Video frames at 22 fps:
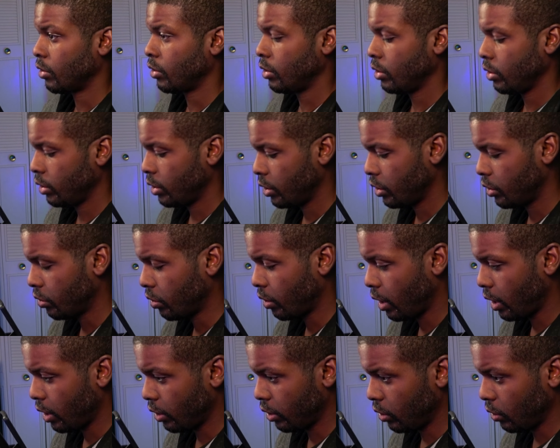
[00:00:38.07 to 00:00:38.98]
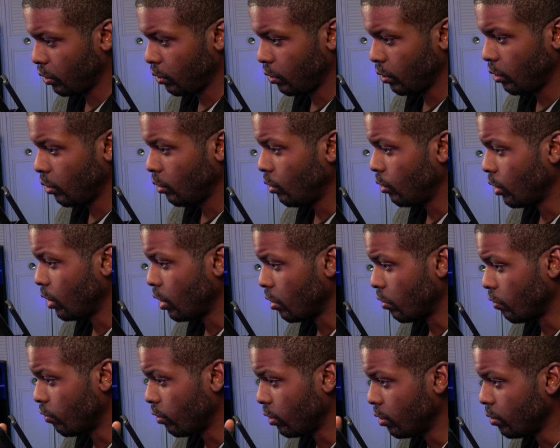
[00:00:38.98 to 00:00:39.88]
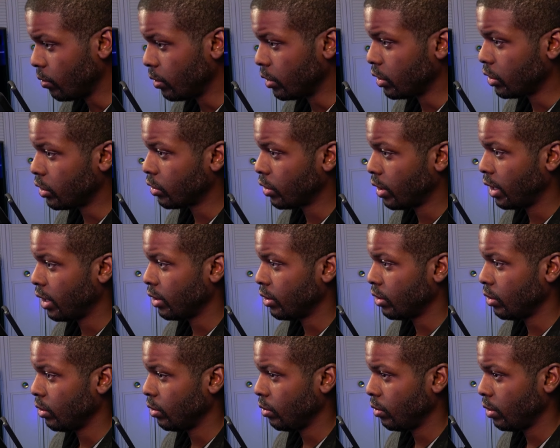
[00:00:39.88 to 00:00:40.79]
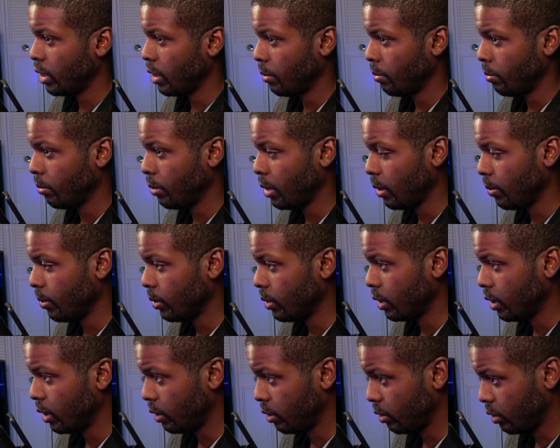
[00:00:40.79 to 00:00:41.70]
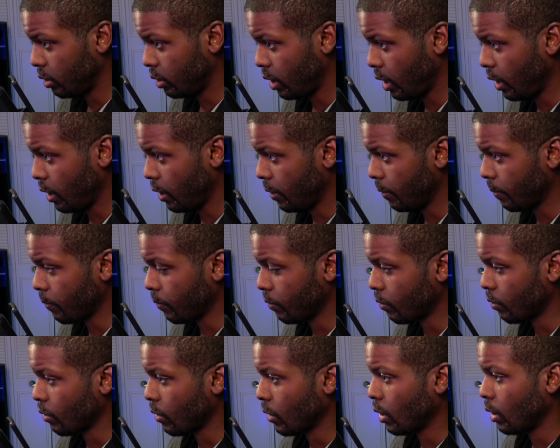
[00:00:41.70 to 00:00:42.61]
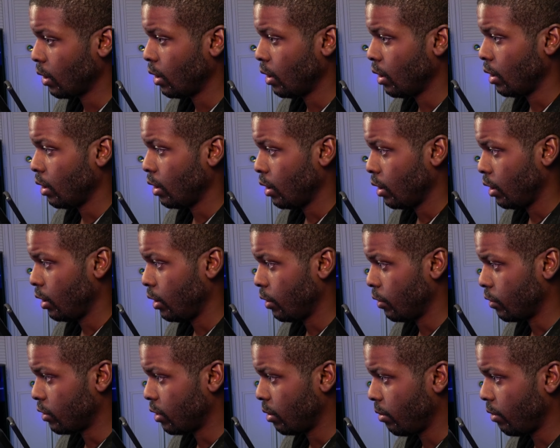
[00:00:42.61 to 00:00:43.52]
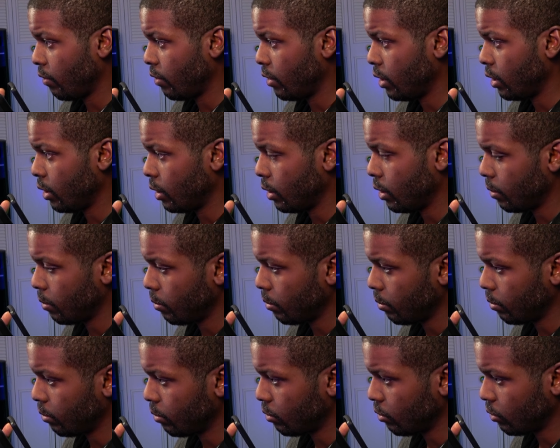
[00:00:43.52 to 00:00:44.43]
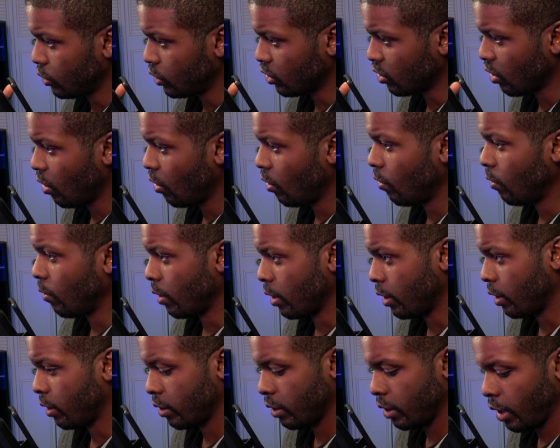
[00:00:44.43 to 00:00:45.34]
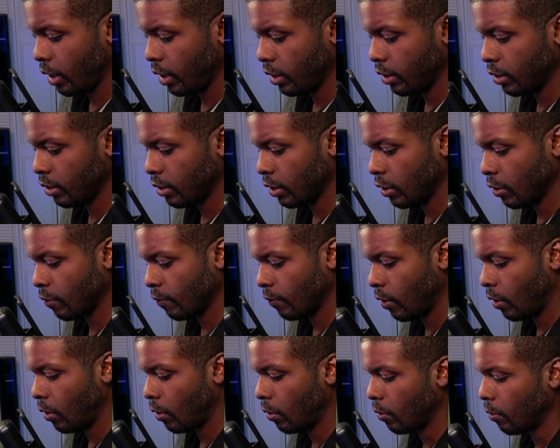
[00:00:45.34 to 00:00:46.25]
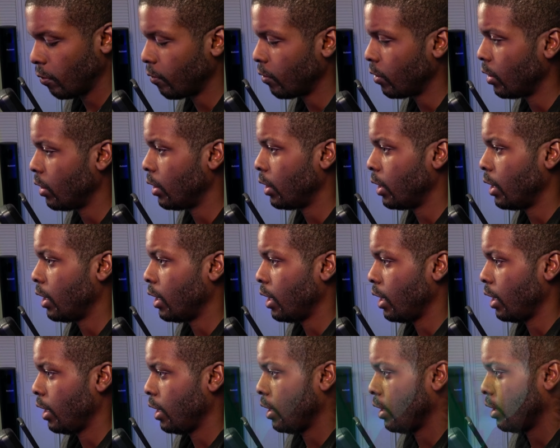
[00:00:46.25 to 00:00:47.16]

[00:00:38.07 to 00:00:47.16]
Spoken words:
Just trying to influence, trying to get people to understand, some of the software that is involved in